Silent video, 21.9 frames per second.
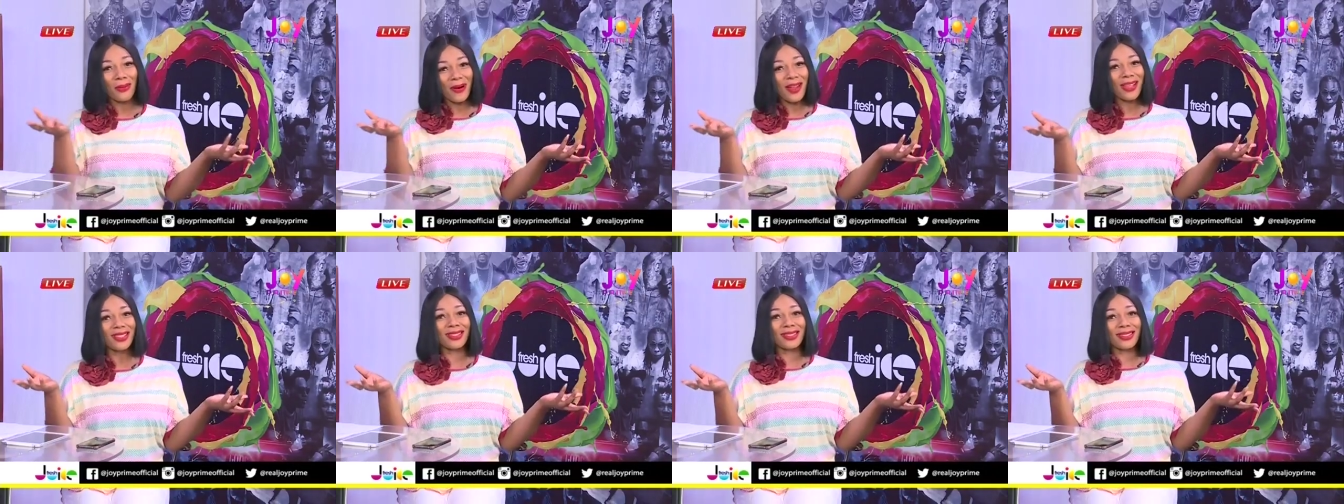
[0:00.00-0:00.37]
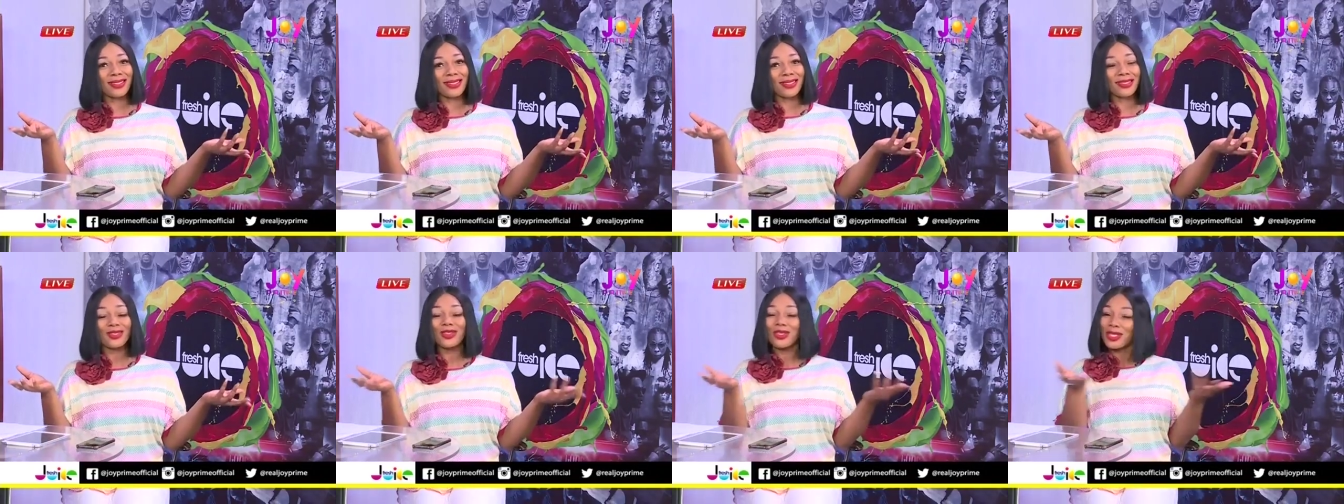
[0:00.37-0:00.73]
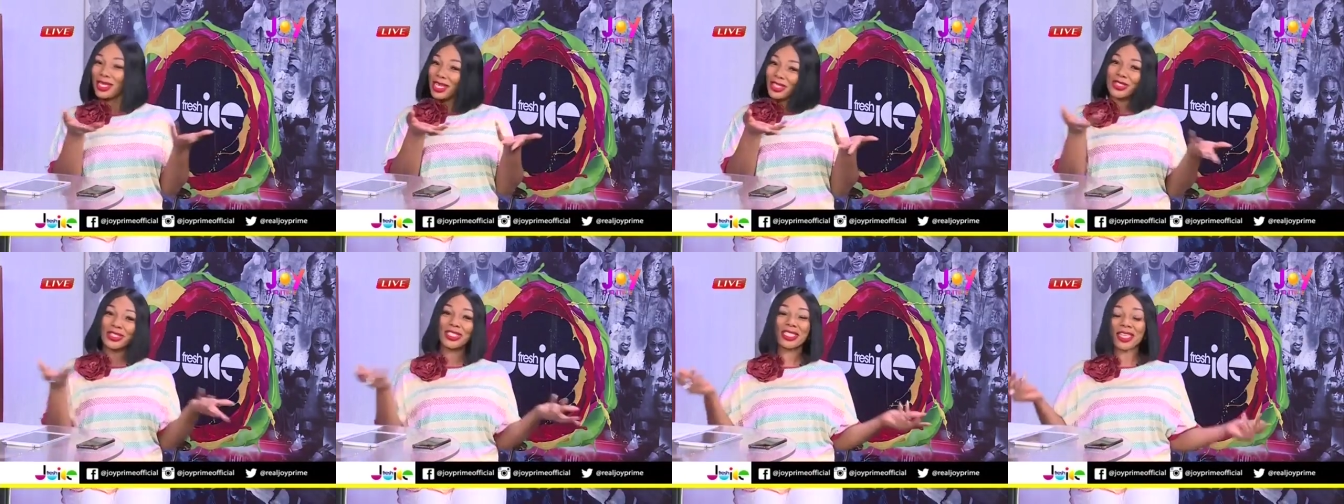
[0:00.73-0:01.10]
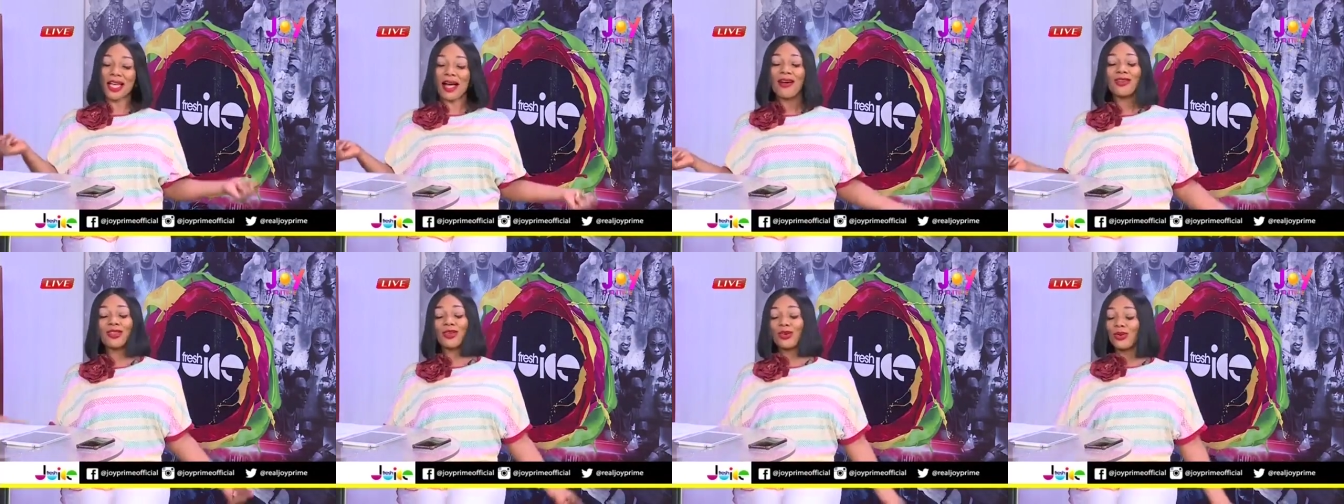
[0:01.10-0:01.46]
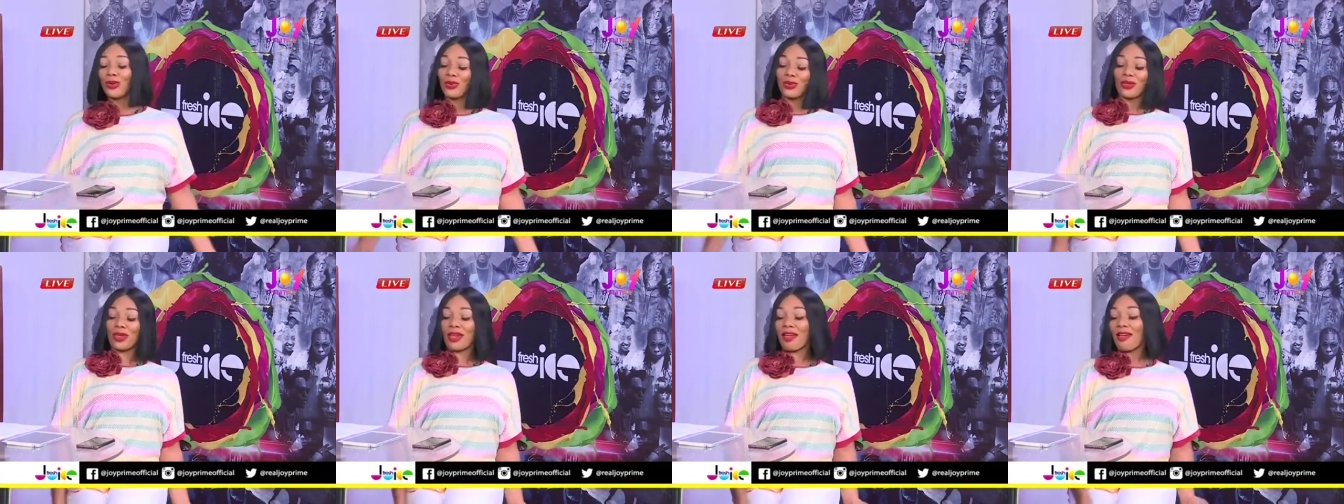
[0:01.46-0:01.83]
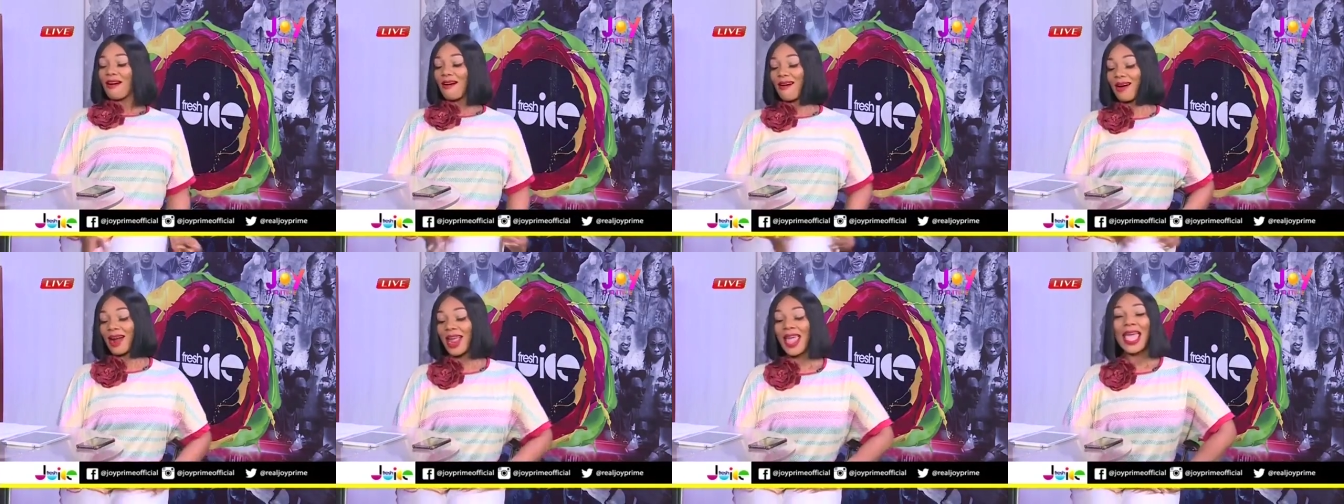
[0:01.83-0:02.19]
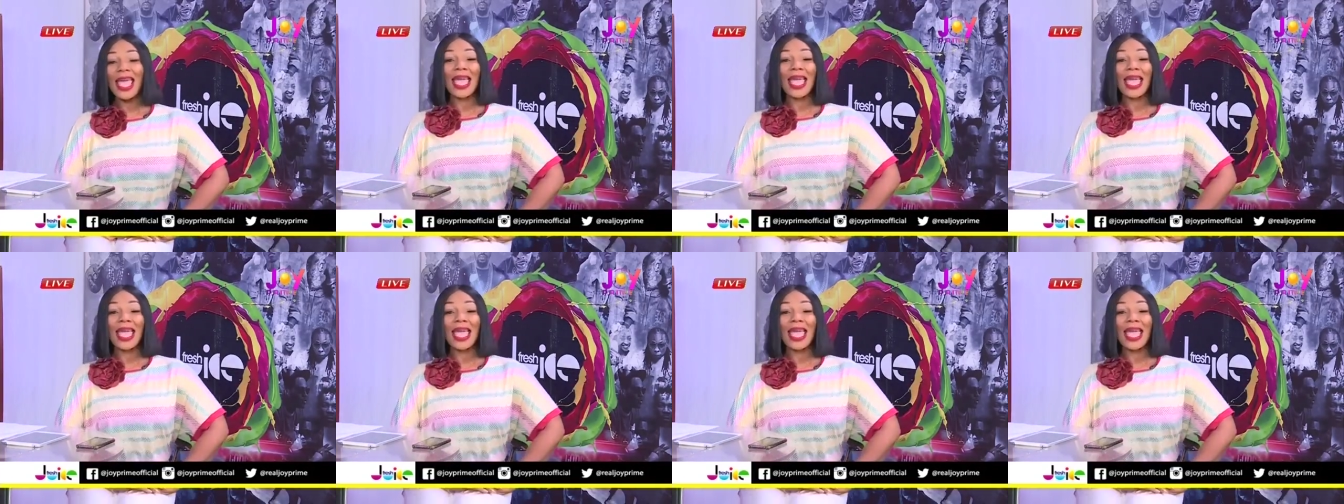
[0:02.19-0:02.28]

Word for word: presidents. So that should tell you who they are.